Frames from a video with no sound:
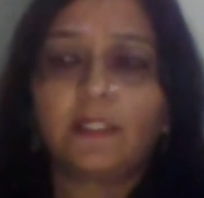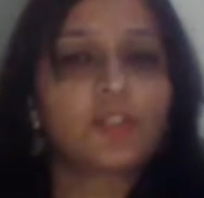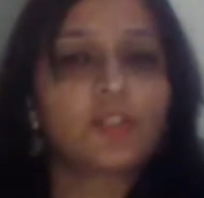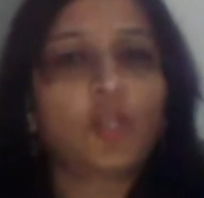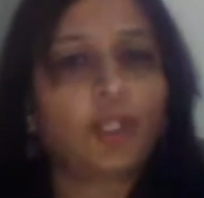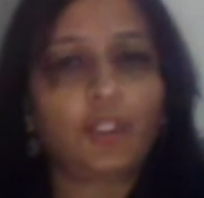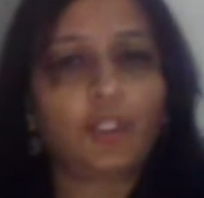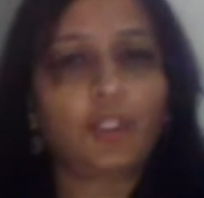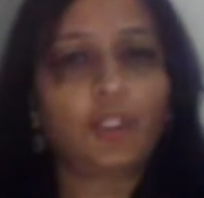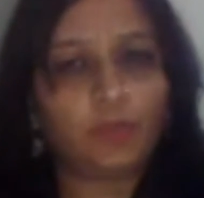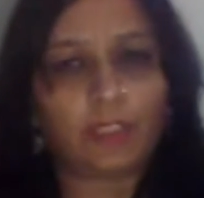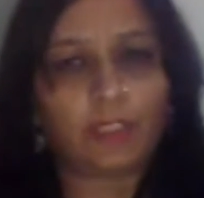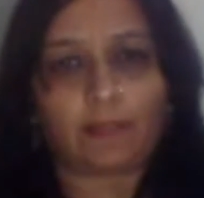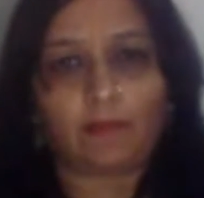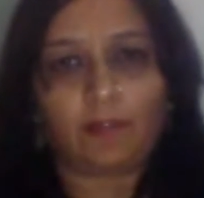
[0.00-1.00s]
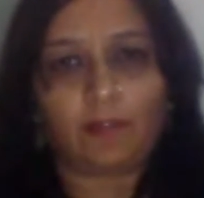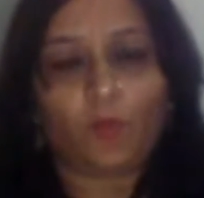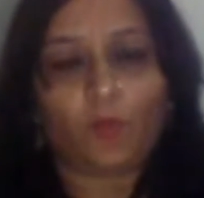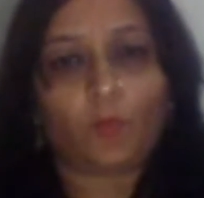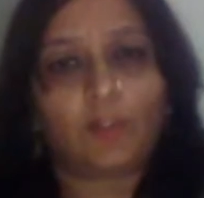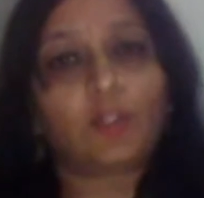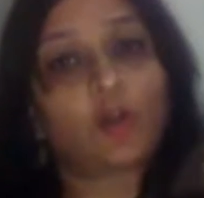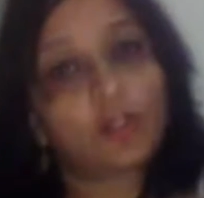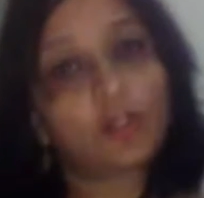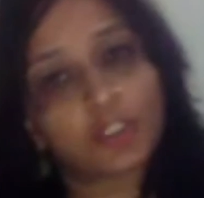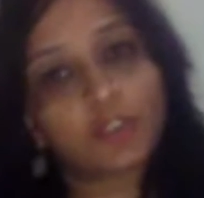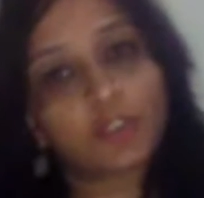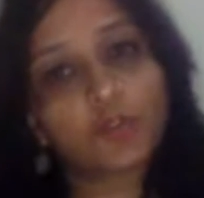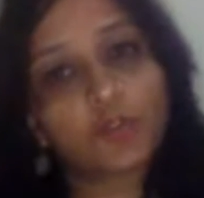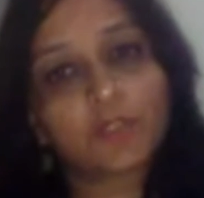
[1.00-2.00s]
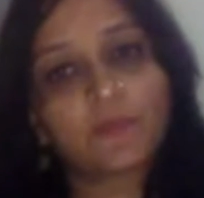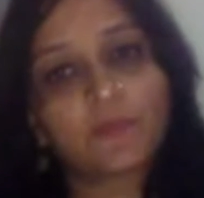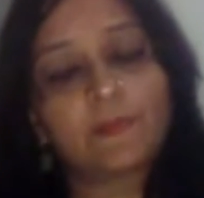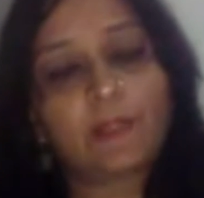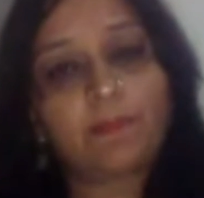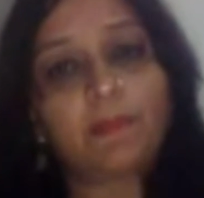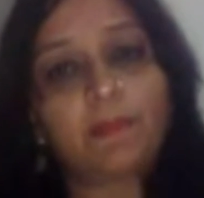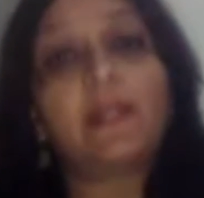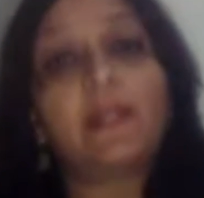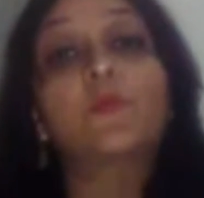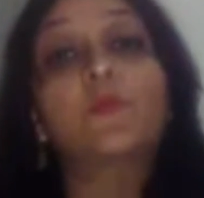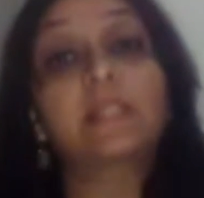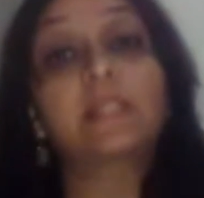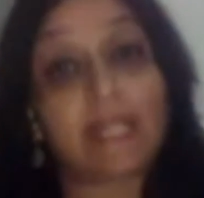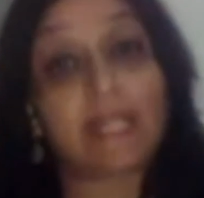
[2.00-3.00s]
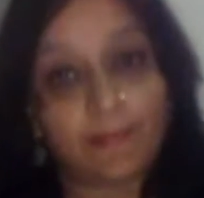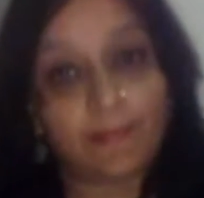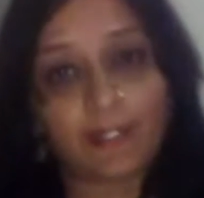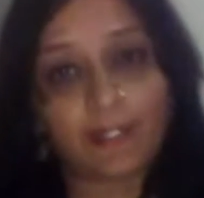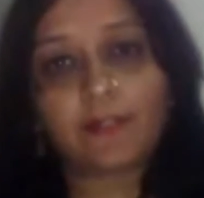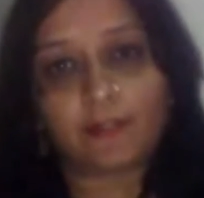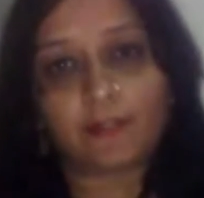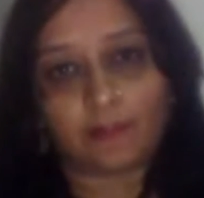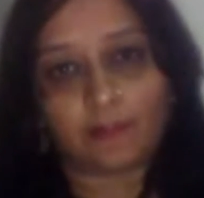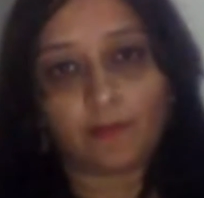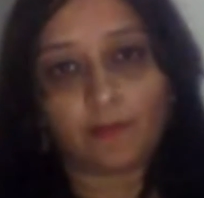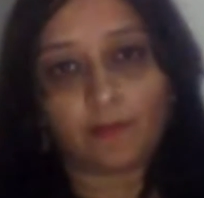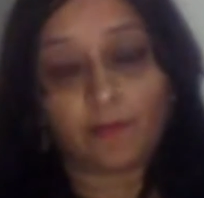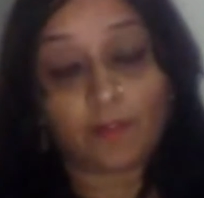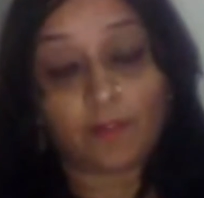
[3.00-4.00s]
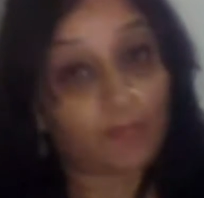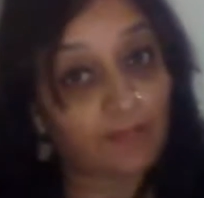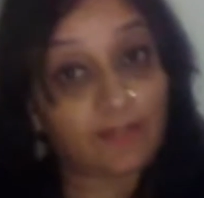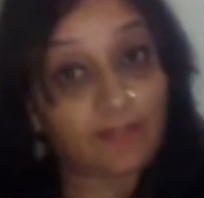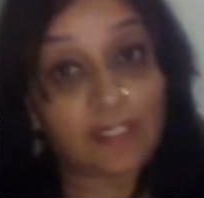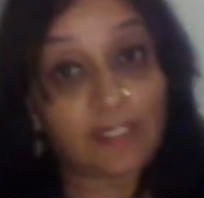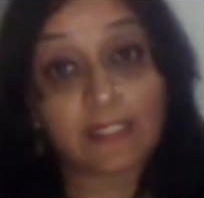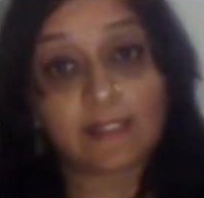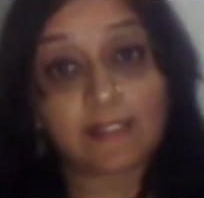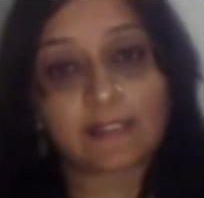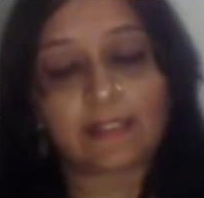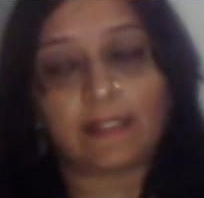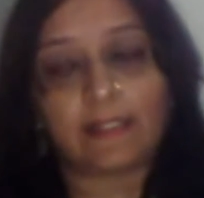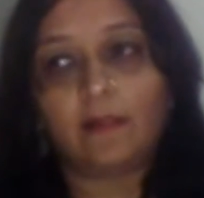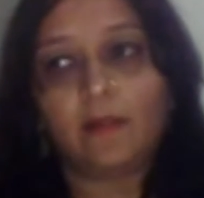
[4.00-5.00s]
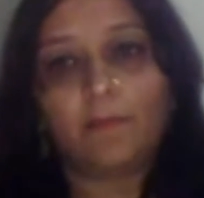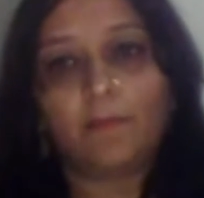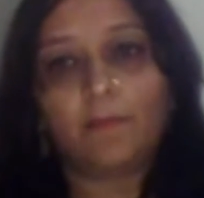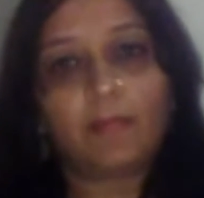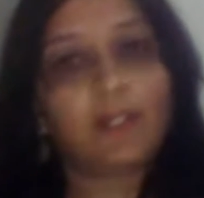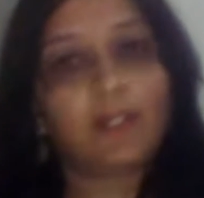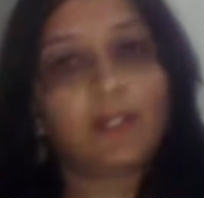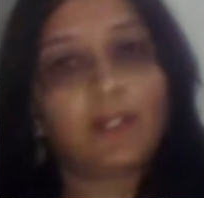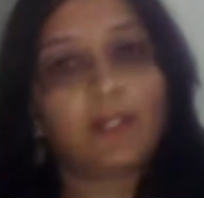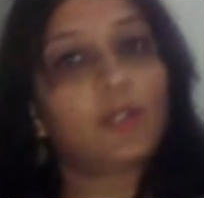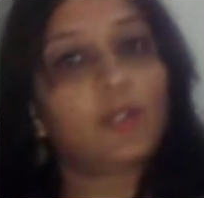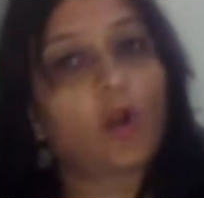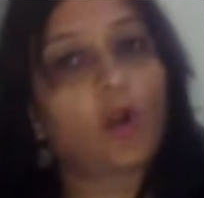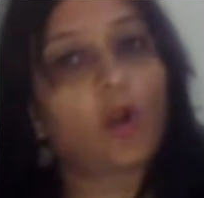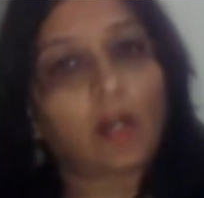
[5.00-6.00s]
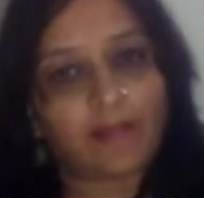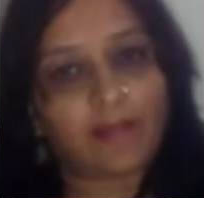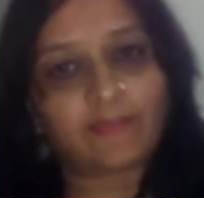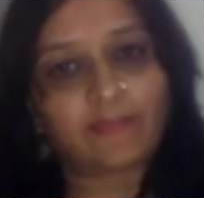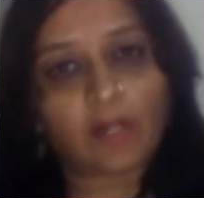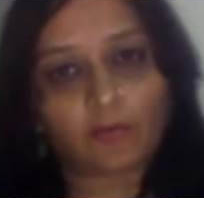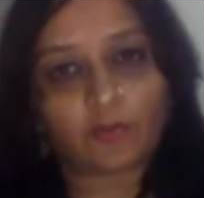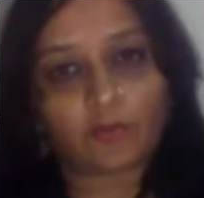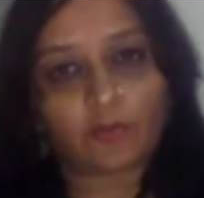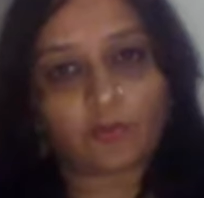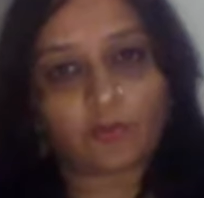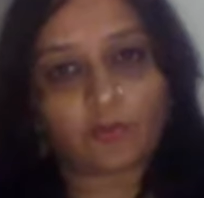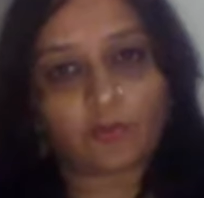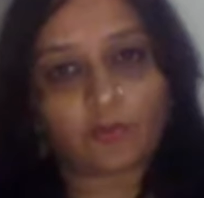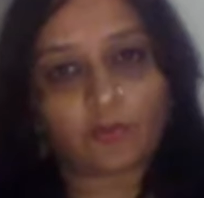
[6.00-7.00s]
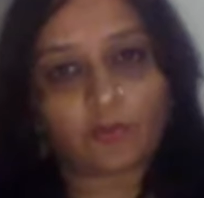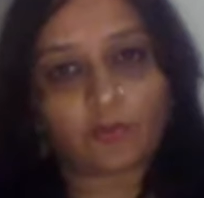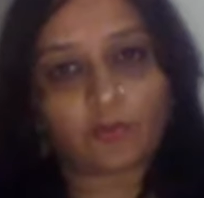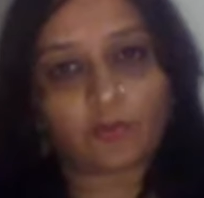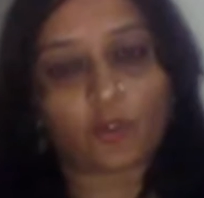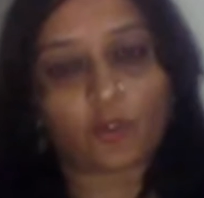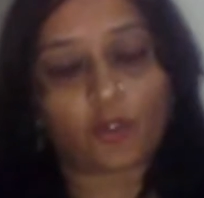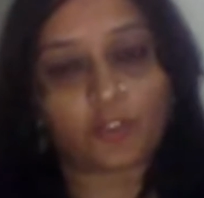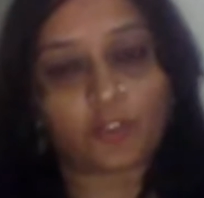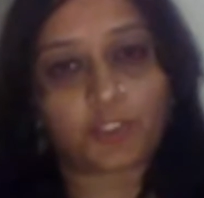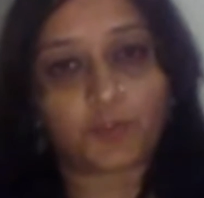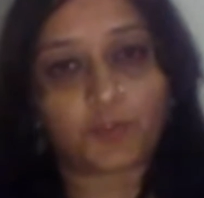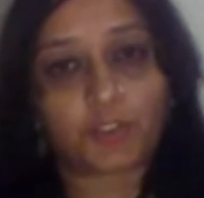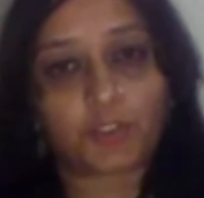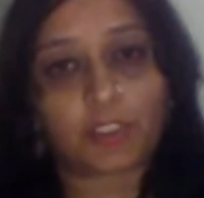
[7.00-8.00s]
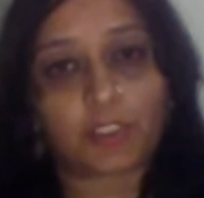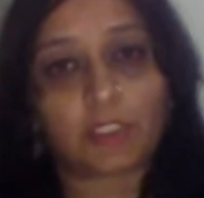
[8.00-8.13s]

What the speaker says: This is not a new thing. When the constitution was being made, it was deliberated very, very seriously, but it got left out of the constitution.